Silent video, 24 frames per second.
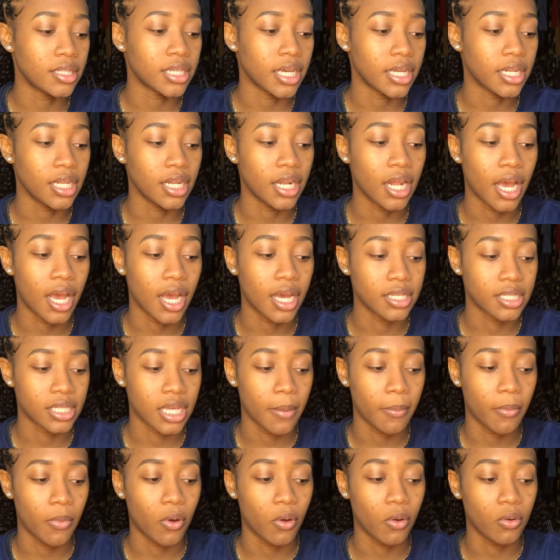I did ask
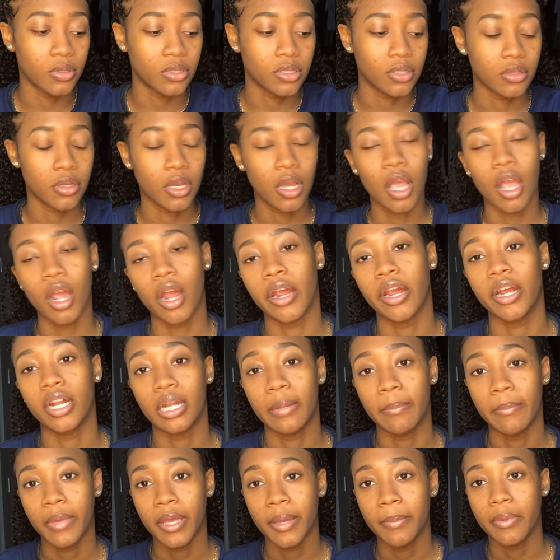about, I heard the
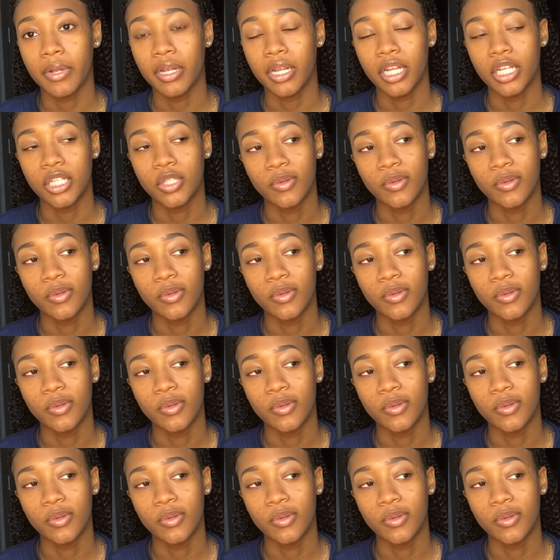Maybelline